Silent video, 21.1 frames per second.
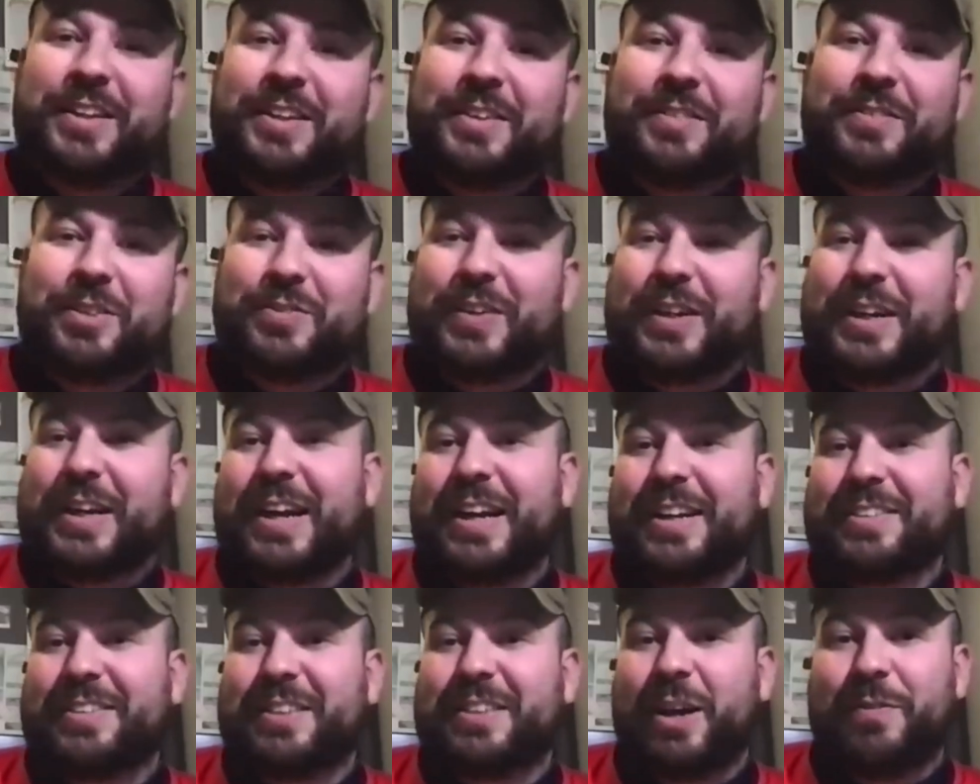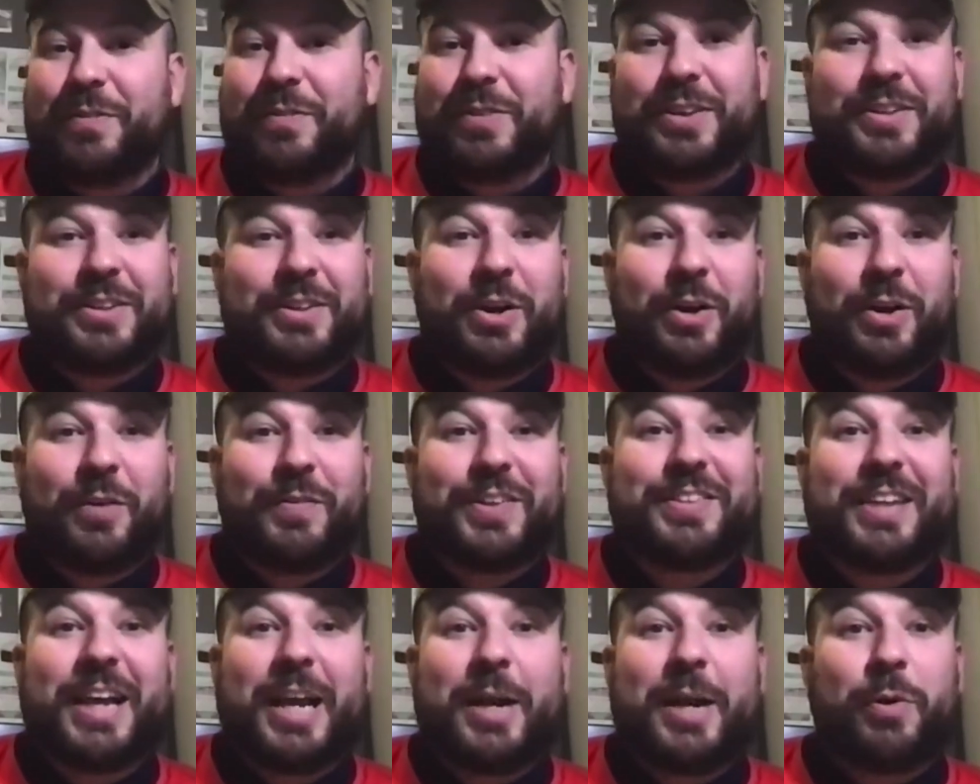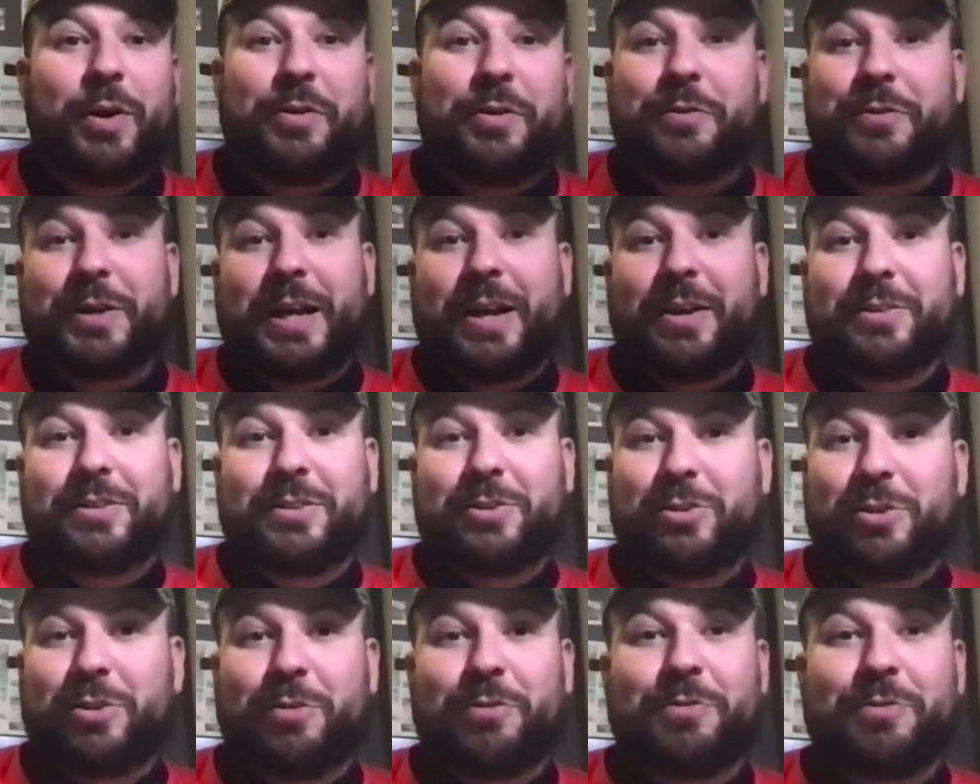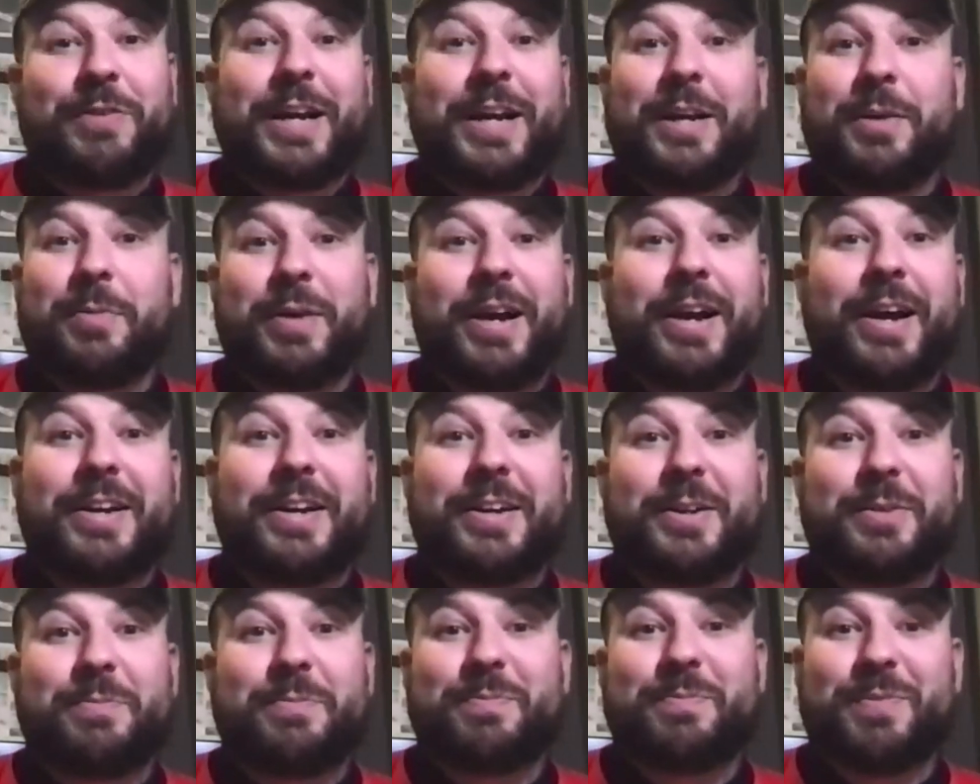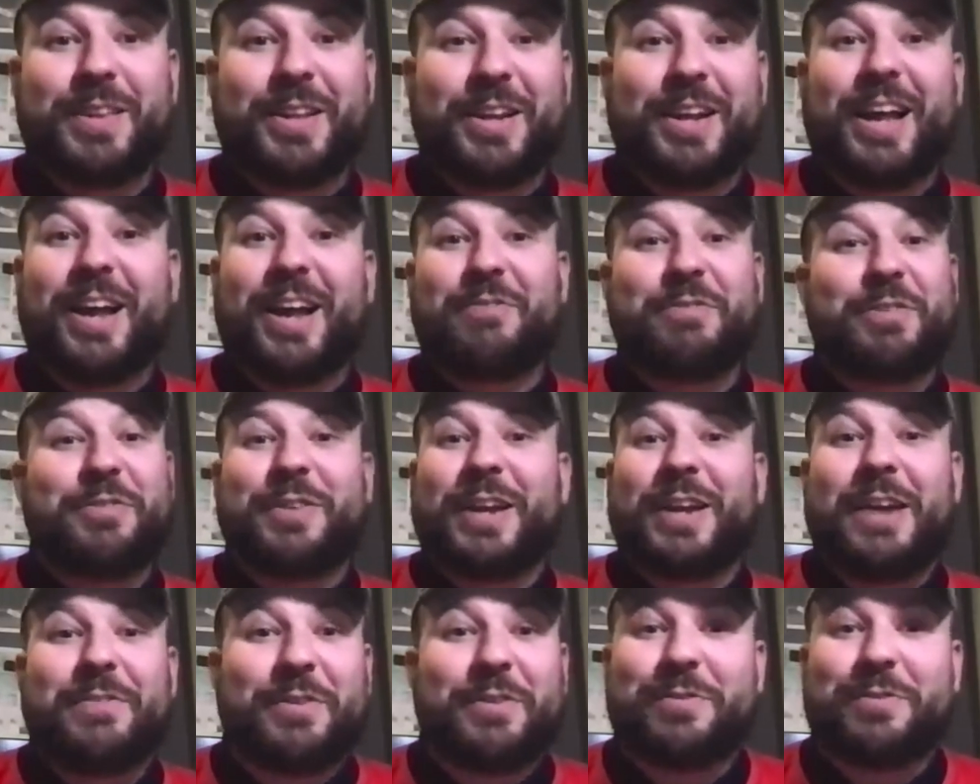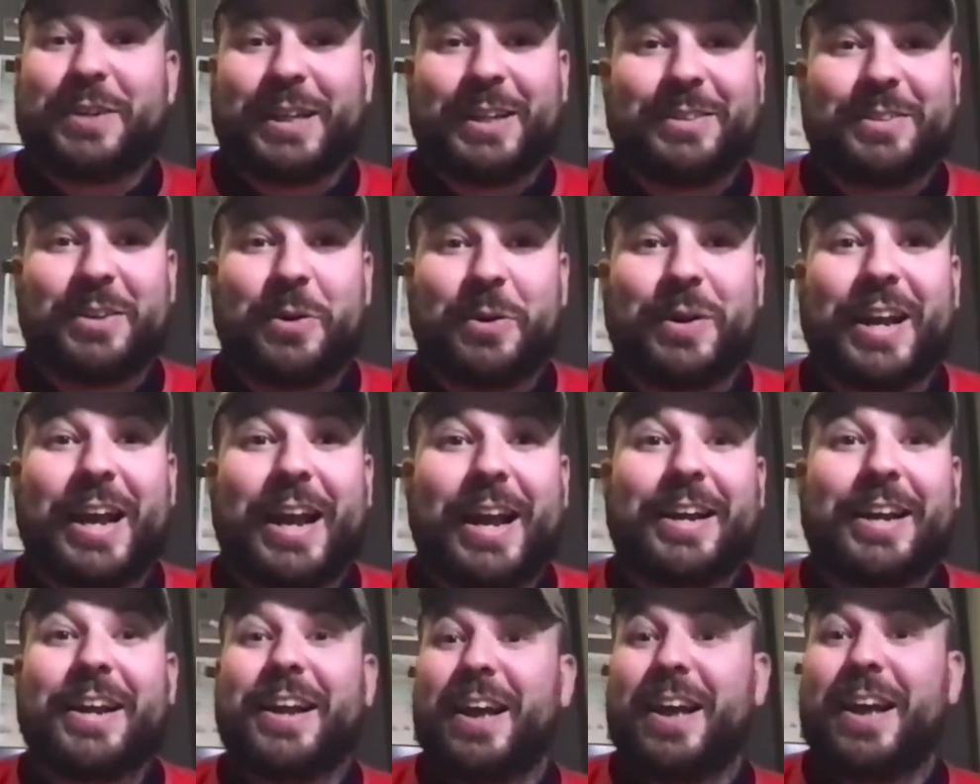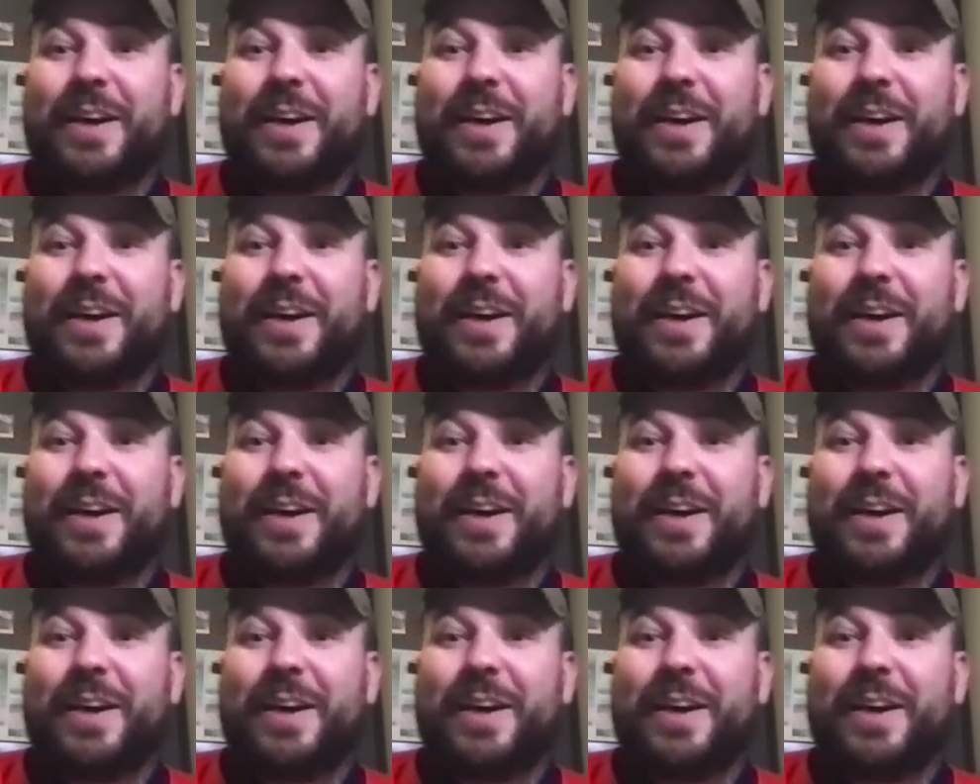there's that guy sat on the table where everything else is just on fire behind him. Everything is okay.